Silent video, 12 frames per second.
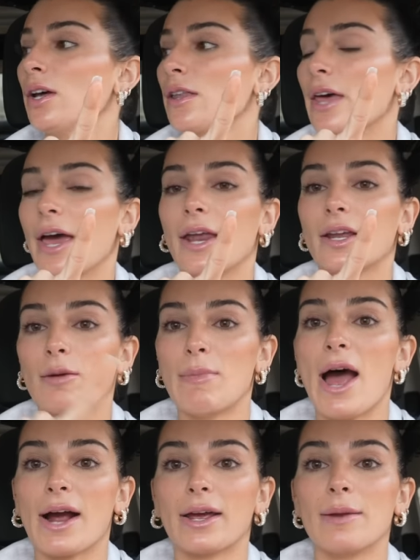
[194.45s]
then come
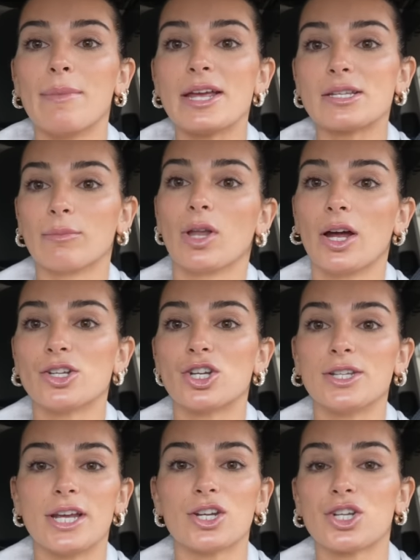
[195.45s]
back and make some lunch
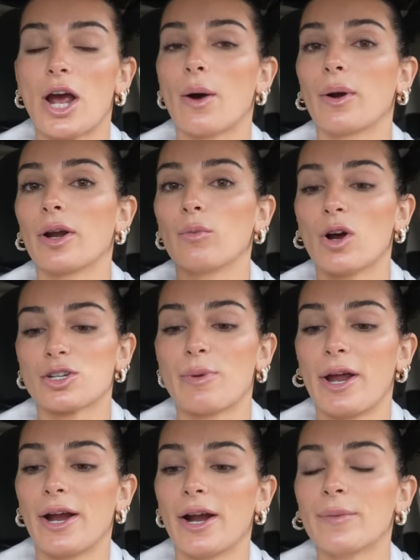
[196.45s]
and take a shower and wash my
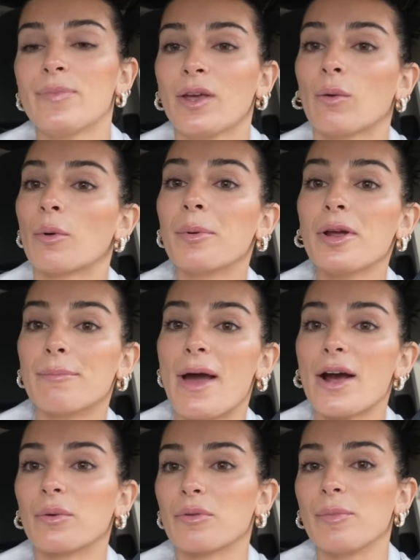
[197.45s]
hair. We're bringing
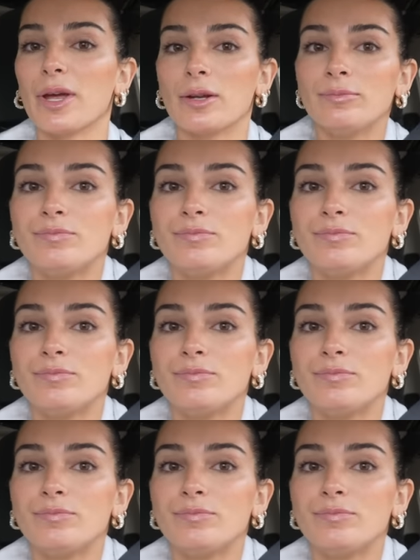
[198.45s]
Mac with me.